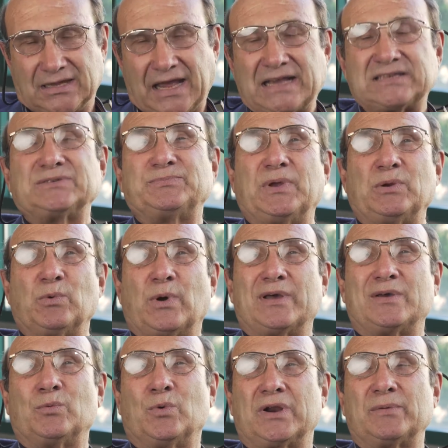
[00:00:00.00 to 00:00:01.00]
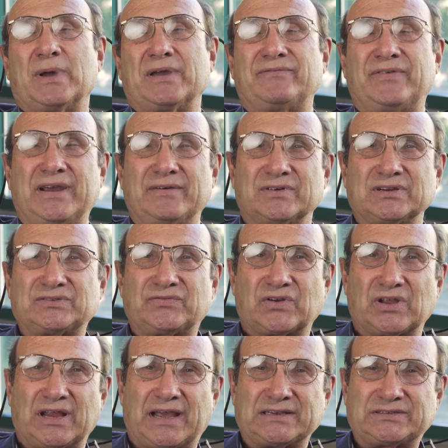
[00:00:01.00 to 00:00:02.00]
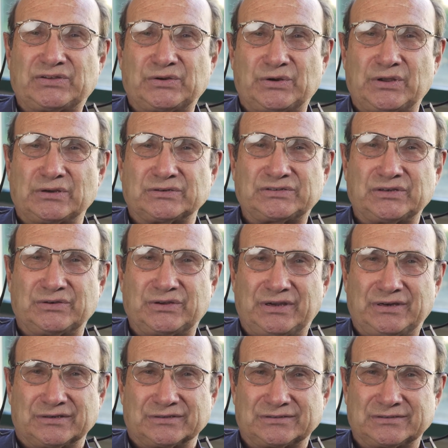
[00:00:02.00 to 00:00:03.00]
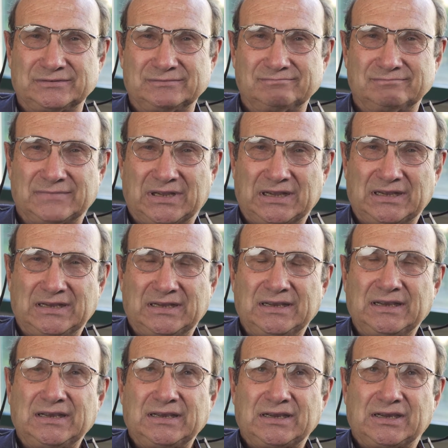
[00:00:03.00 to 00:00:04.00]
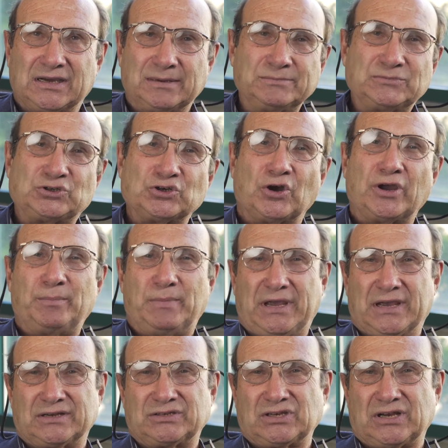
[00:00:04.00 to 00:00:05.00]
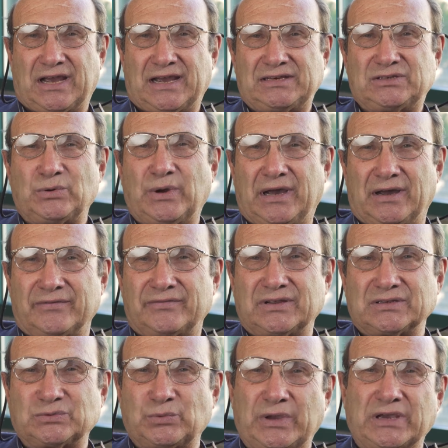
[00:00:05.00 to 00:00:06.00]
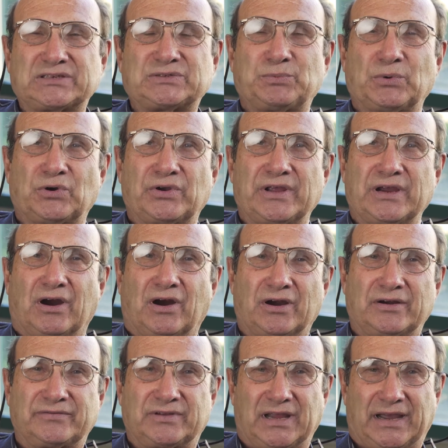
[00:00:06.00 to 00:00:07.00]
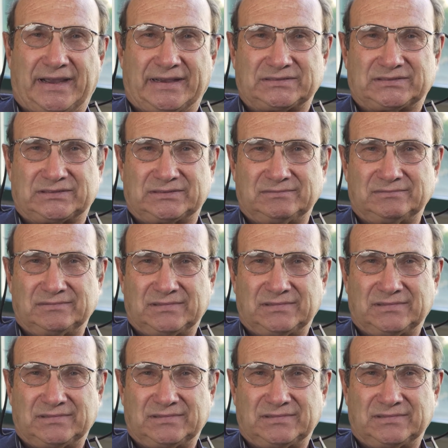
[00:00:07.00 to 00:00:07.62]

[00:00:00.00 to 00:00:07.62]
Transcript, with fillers: Glass has been one of my favorites for the last 30 or so years. Come join me on July 12th as we explore the art of glass.